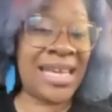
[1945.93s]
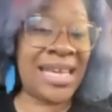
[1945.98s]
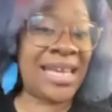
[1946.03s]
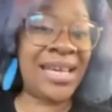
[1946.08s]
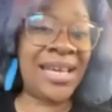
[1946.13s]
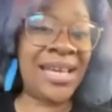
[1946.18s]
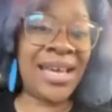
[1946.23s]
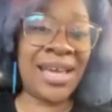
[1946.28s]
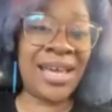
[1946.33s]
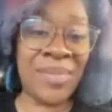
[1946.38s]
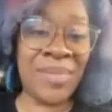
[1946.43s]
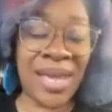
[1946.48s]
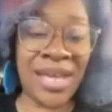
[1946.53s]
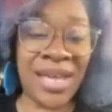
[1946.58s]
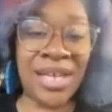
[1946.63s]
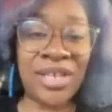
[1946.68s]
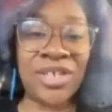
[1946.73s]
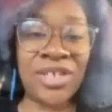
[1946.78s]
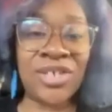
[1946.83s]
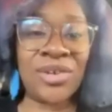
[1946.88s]
key in
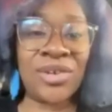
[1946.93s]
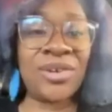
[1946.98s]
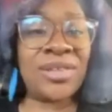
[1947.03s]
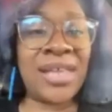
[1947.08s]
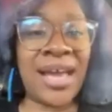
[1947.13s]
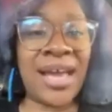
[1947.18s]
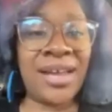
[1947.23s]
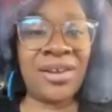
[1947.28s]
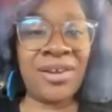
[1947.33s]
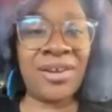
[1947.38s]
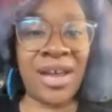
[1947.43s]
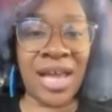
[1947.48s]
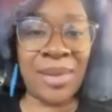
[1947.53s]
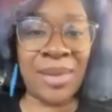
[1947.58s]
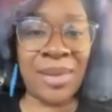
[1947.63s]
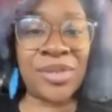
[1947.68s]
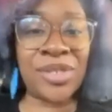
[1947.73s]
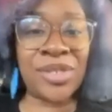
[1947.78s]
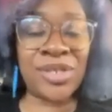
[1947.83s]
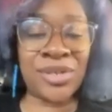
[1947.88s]
making sure that you're
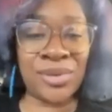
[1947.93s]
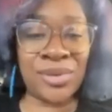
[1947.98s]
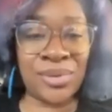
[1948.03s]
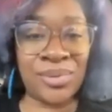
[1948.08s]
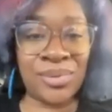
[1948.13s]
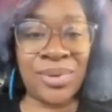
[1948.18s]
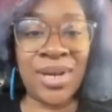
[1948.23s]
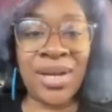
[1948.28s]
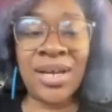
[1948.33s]
able to